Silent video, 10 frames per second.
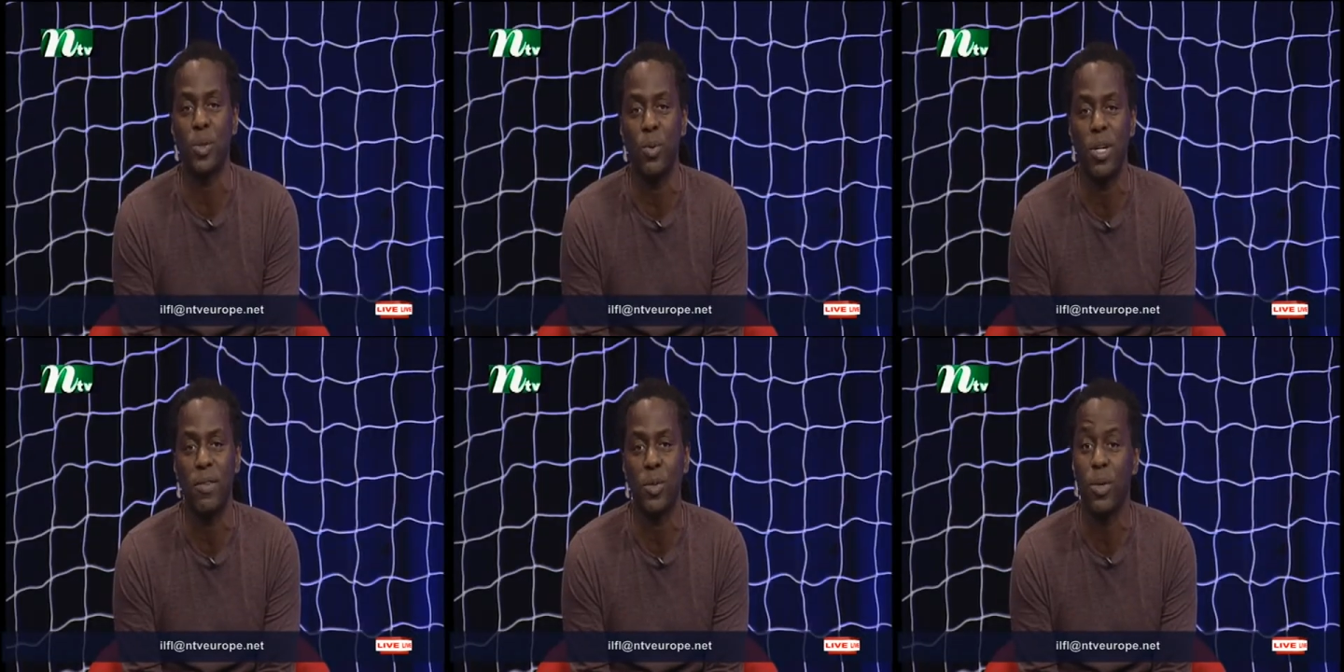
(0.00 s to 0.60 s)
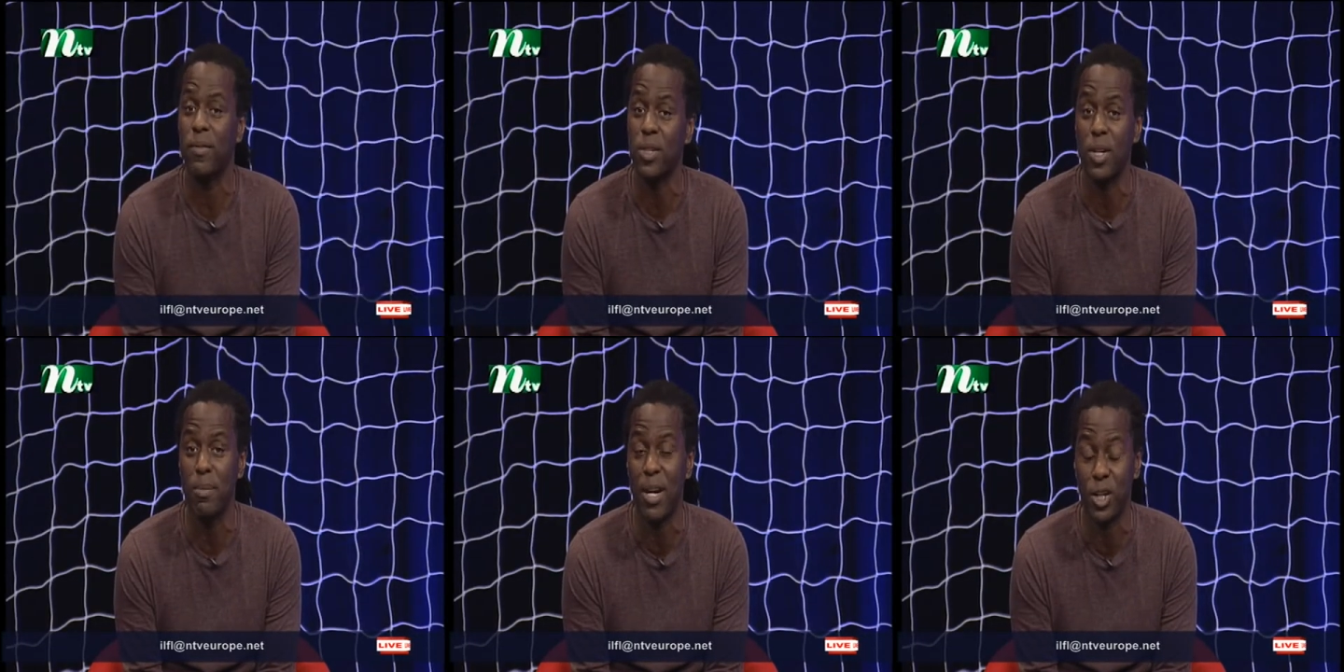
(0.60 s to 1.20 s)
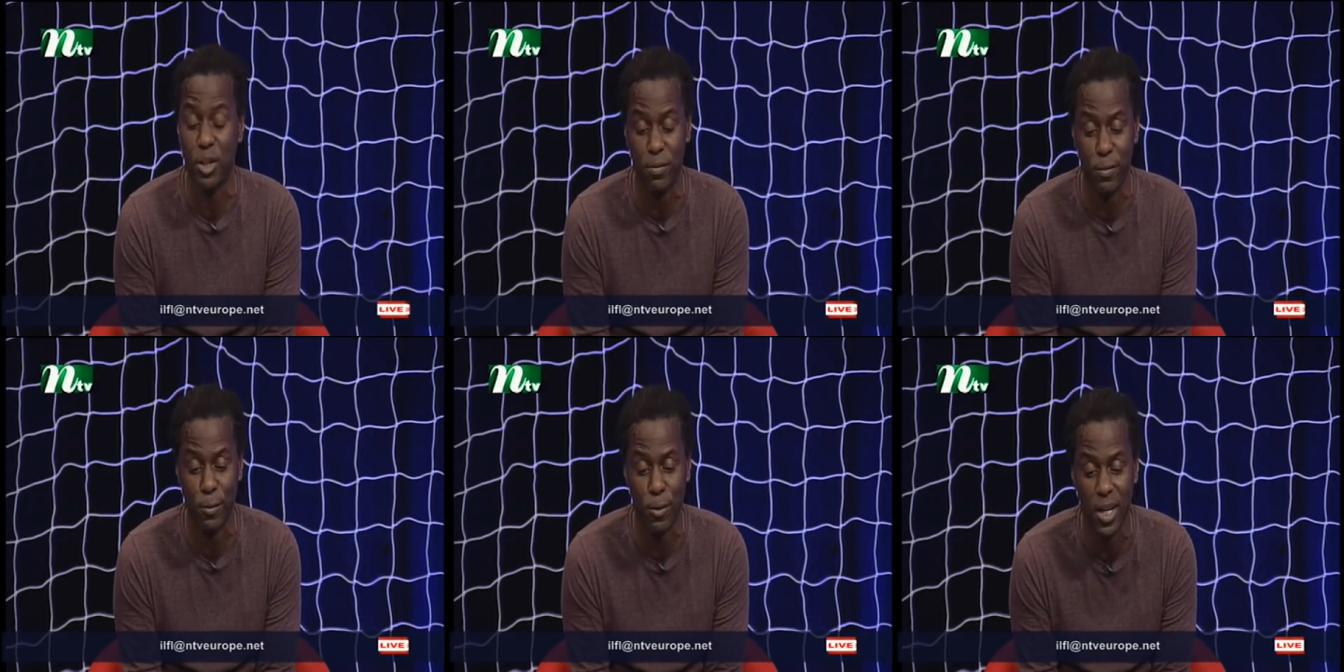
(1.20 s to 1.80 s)
Weavers. Weavers only managing
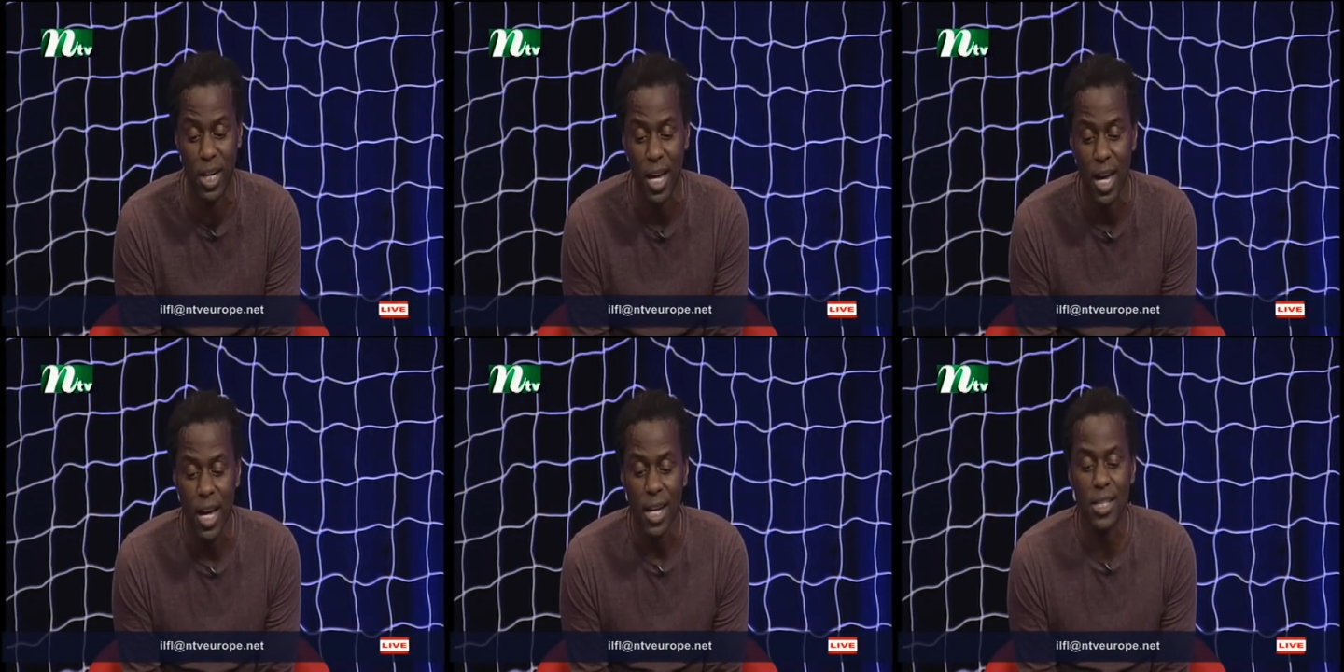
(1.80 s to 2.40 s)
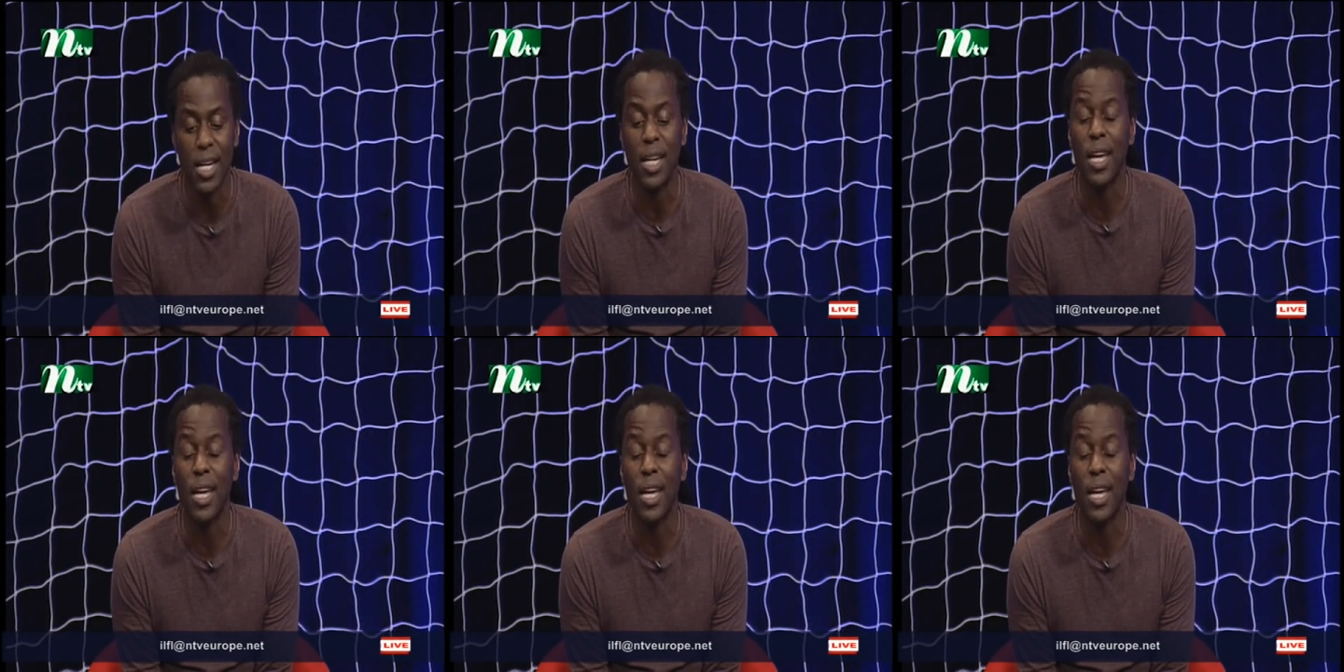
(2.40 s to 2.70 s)
three. St.